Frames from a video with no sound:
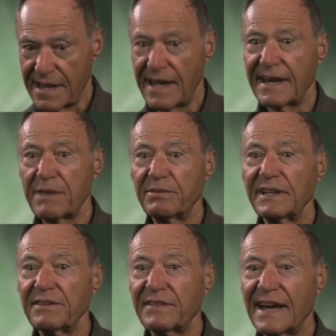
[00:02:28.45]
And I
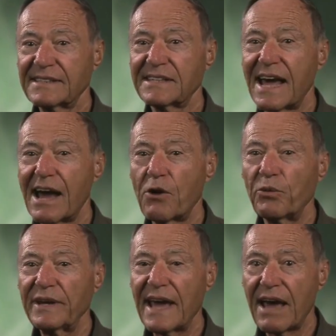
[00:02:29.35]
believe that's how
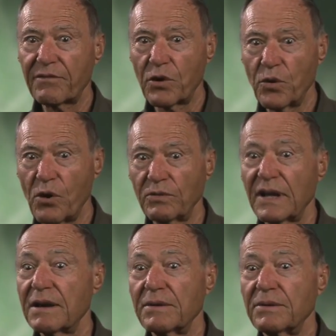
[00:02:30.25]
we have, quote,
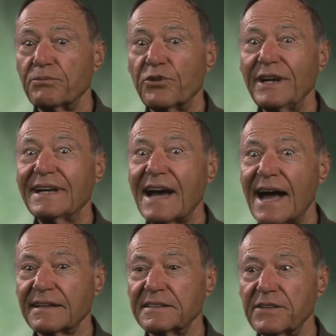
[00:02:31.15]

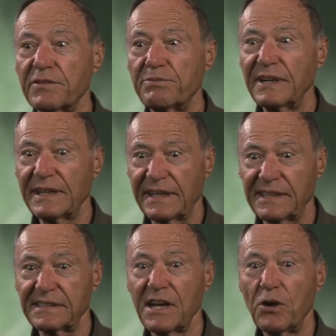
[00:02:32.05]
precognitive
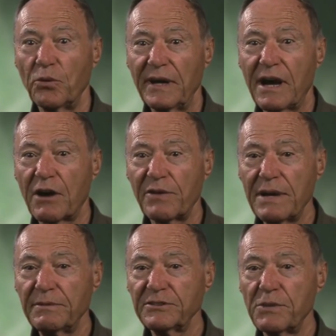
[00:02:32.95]
abilities. We are
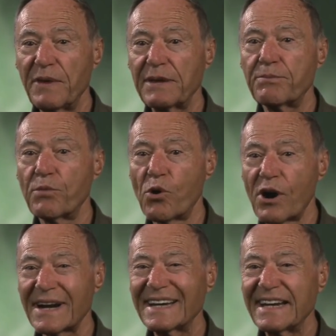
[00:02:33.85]
able to make
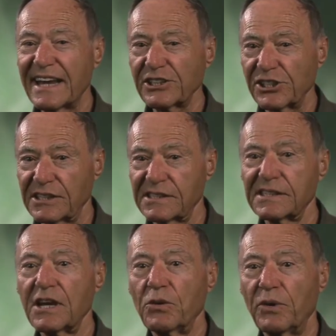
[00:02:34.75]
more connections
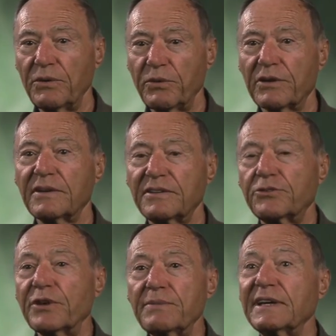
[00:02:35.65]
when we're
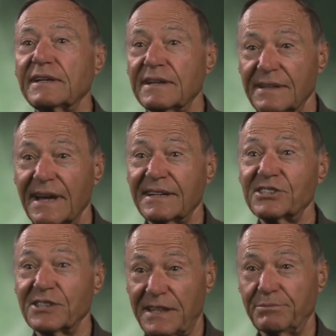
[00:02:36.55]
dreaming and
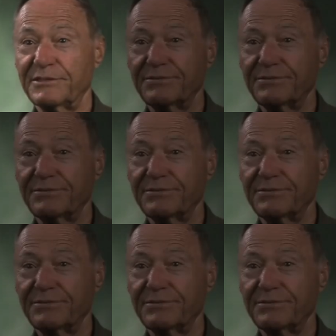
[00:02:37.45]
asleep.